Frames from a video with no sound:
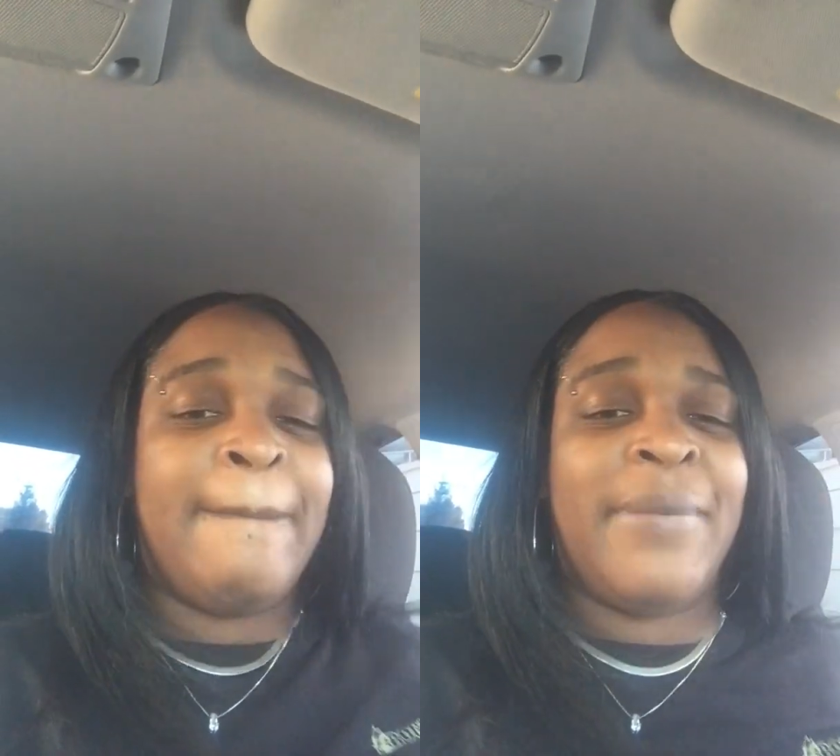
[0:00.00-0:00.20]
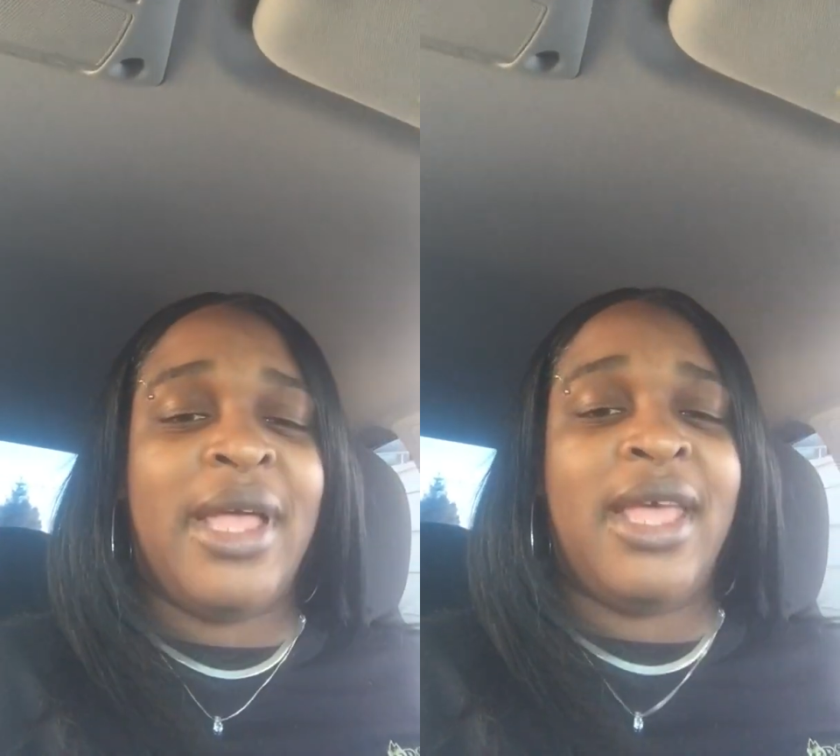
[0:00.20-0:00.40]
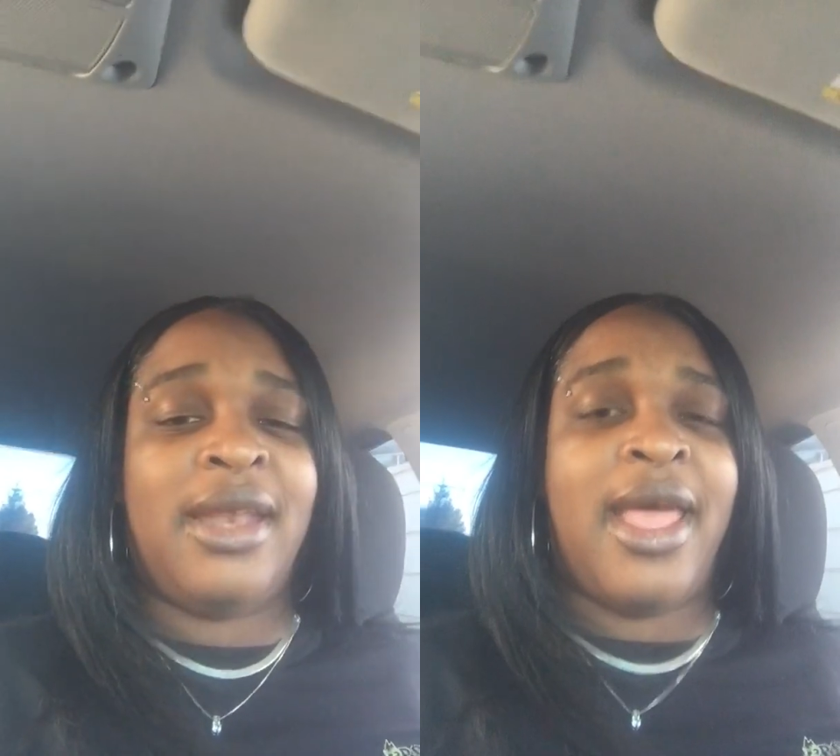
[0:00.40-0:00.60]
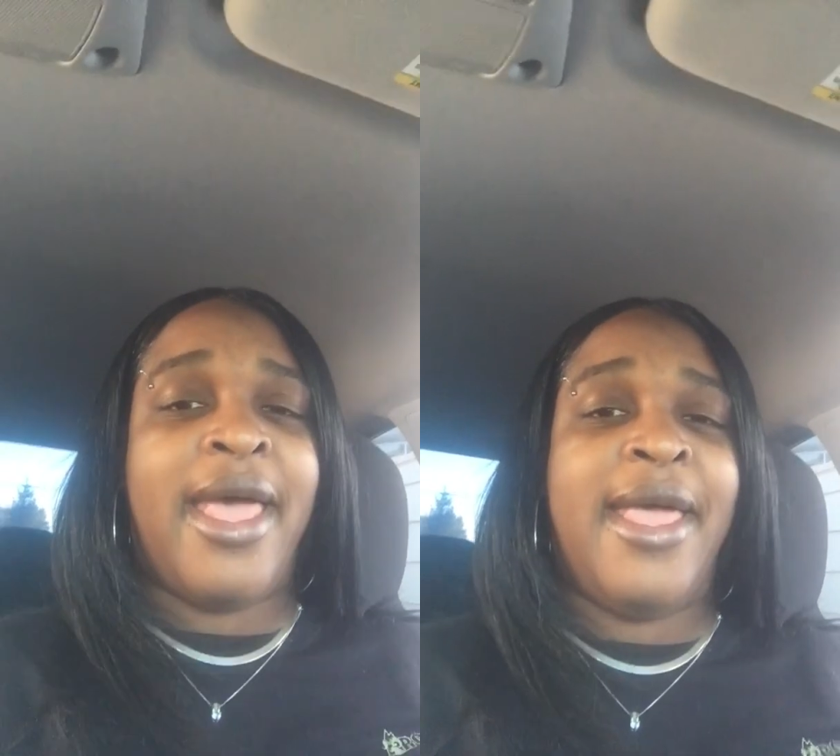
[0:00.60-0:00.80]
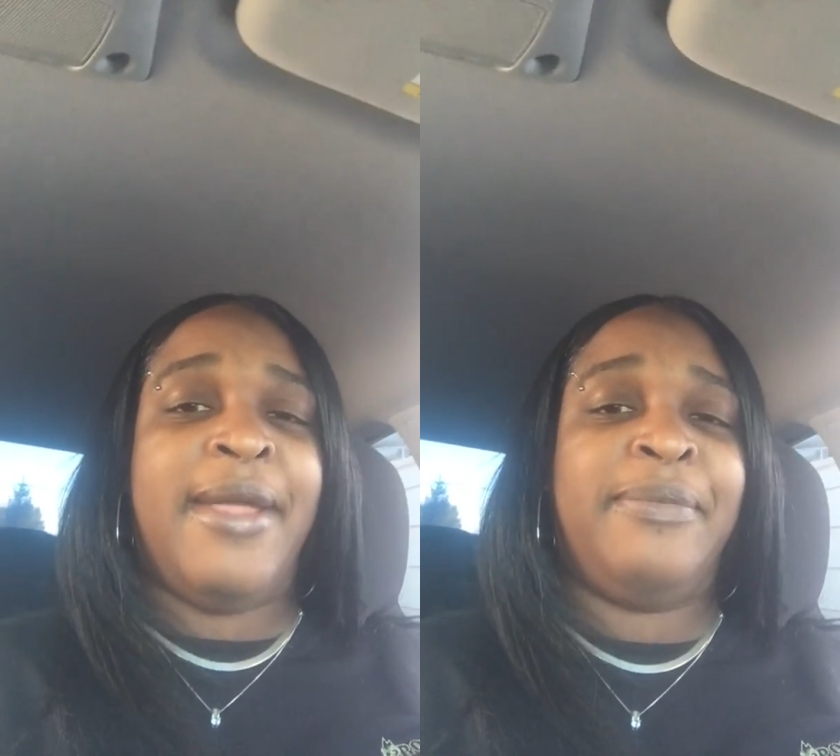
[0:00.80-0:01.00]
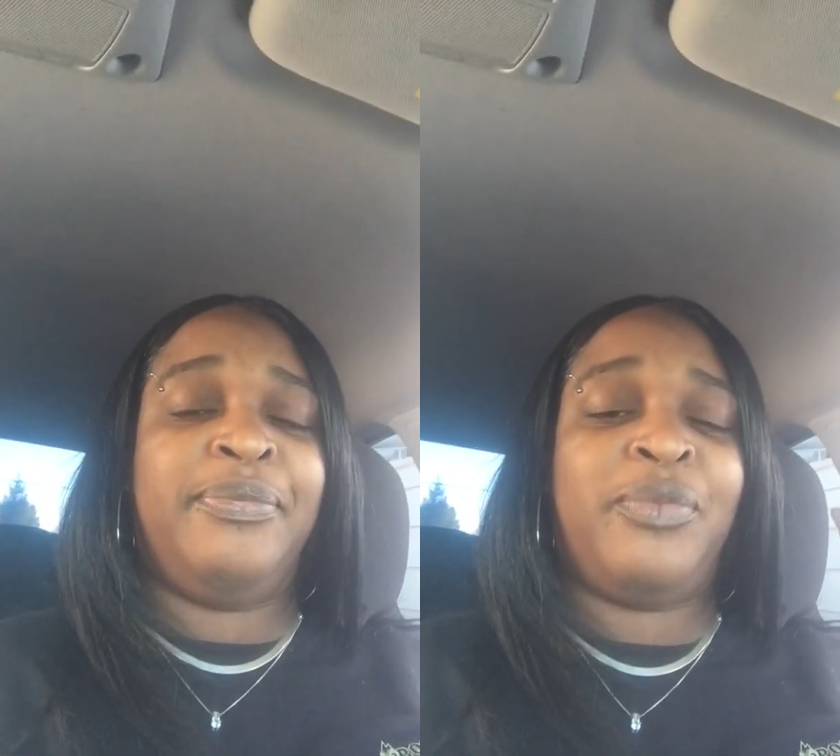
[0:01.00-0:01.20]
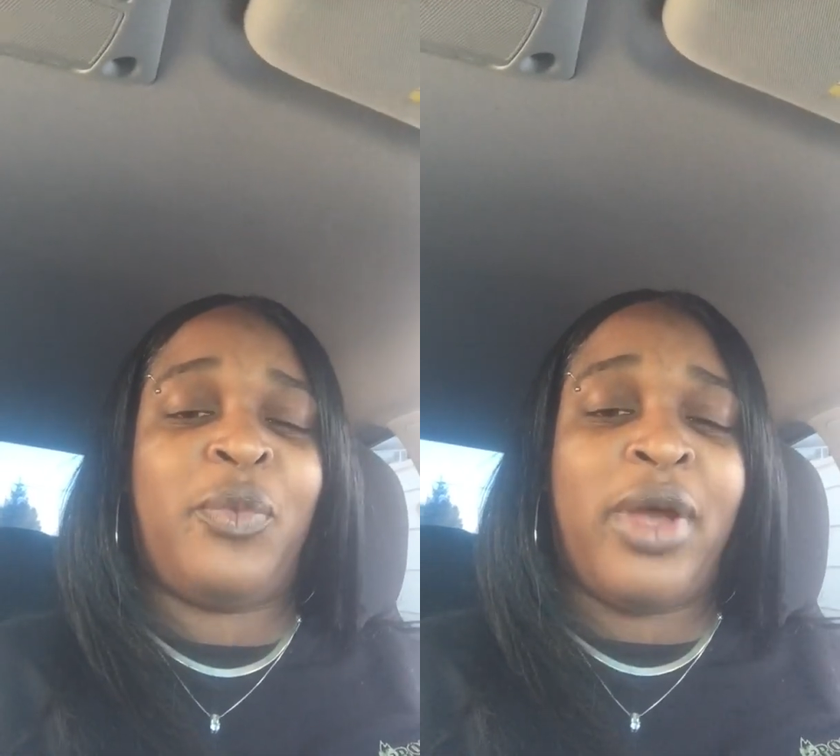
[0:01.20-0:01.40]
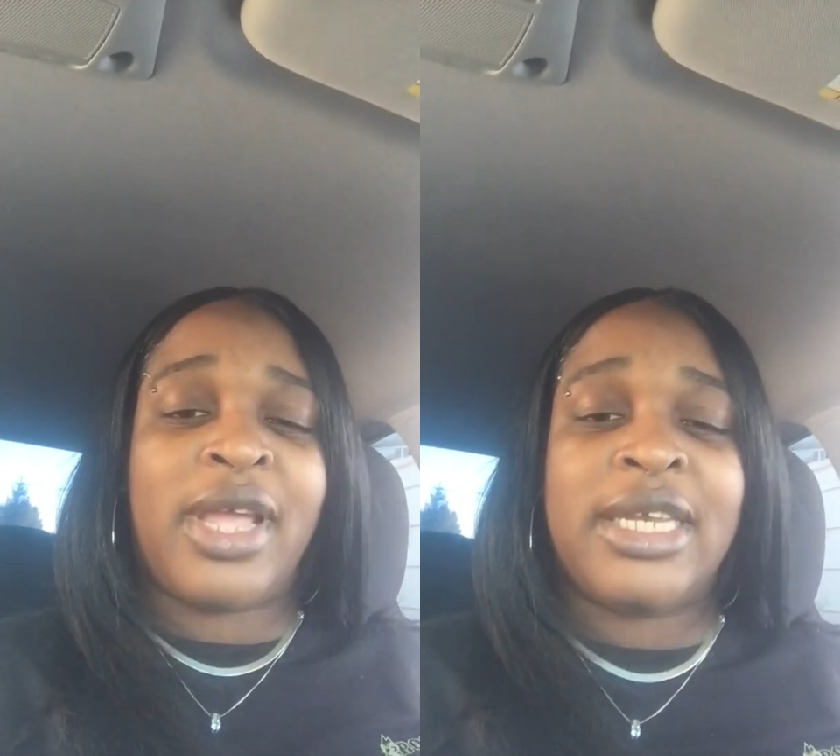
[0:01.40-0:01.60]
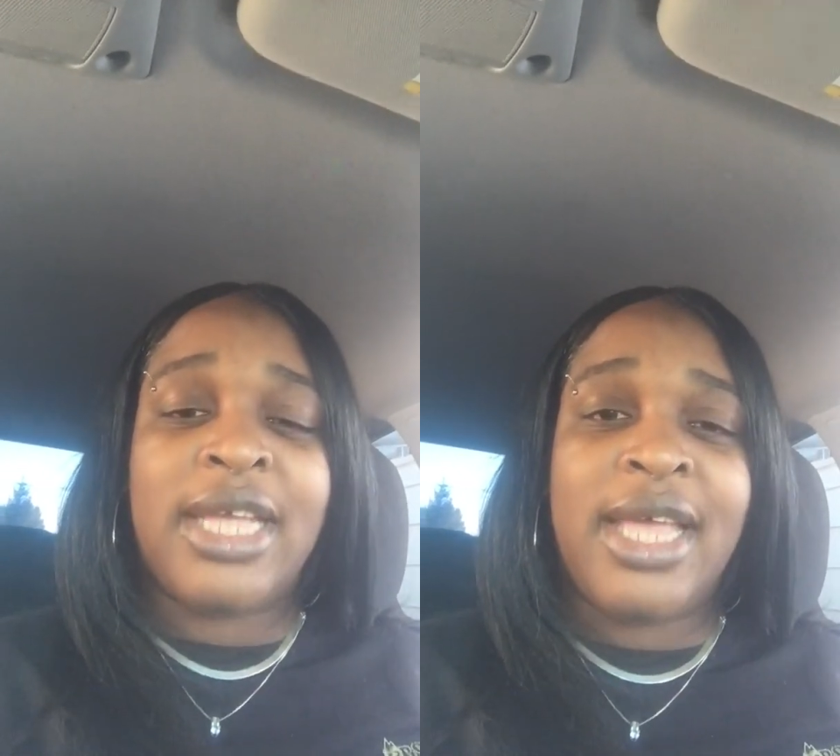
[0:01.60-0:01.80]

But I'm working